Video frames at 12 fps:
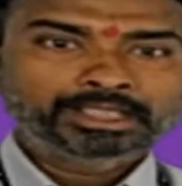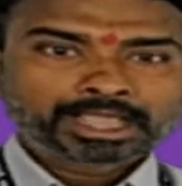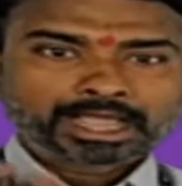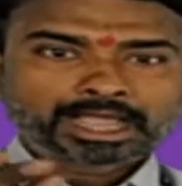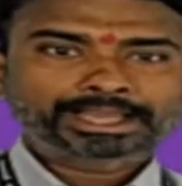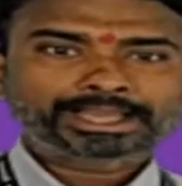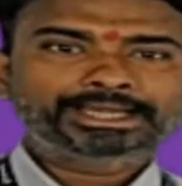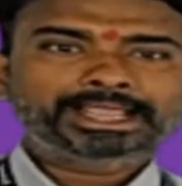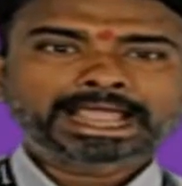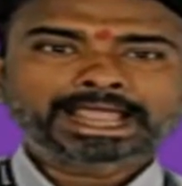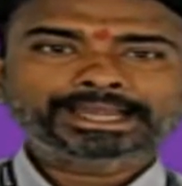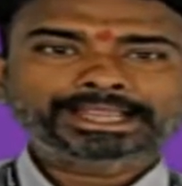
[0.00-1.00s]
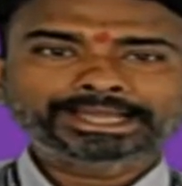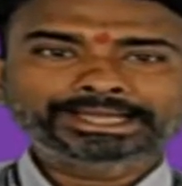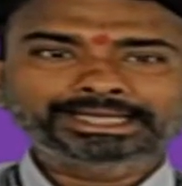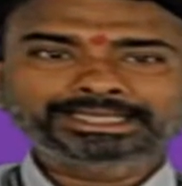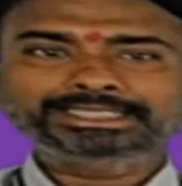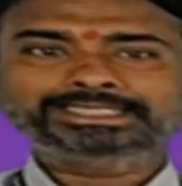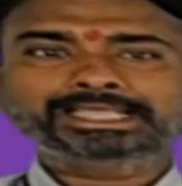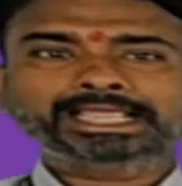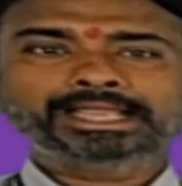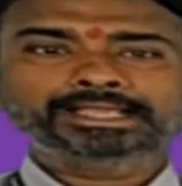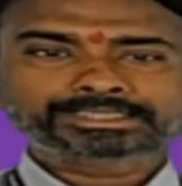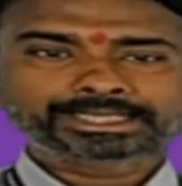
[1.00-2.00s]
Again, an entity
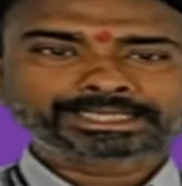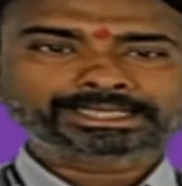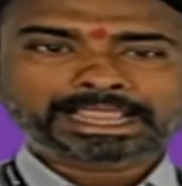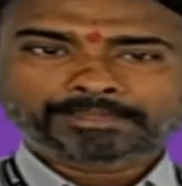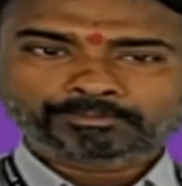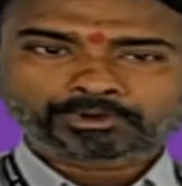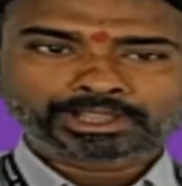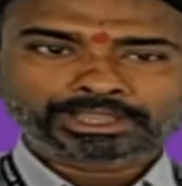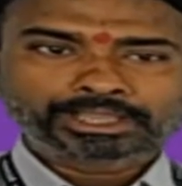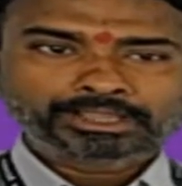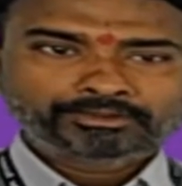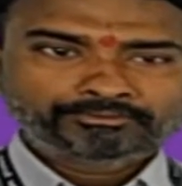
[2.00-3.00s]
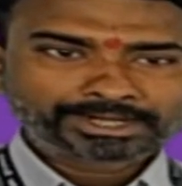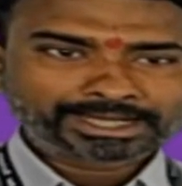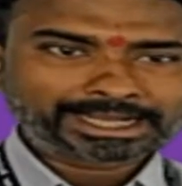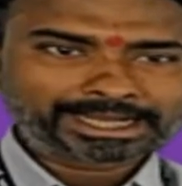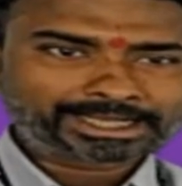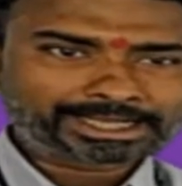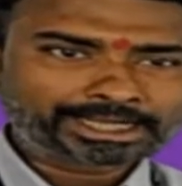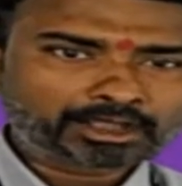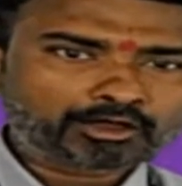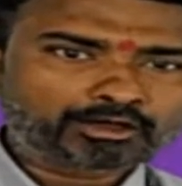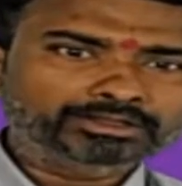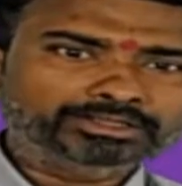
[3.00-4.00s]
set employee will
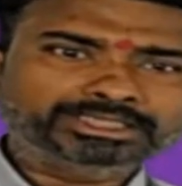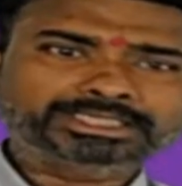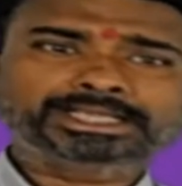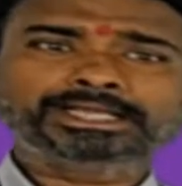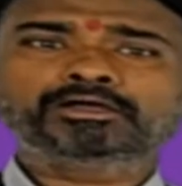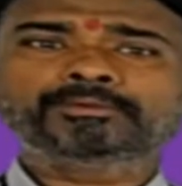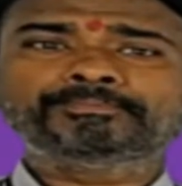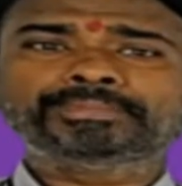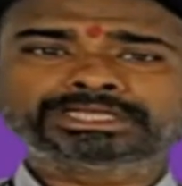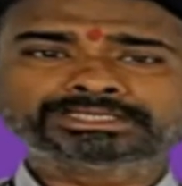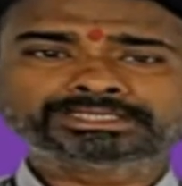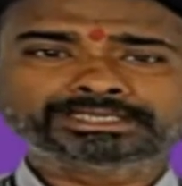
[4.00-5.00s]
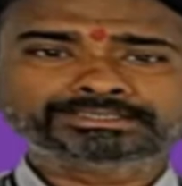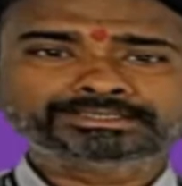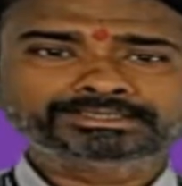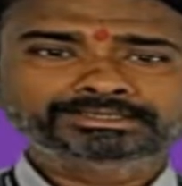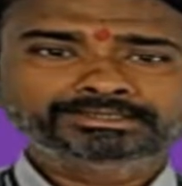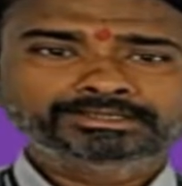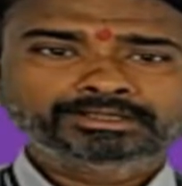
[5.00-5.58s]
contain all the set of persons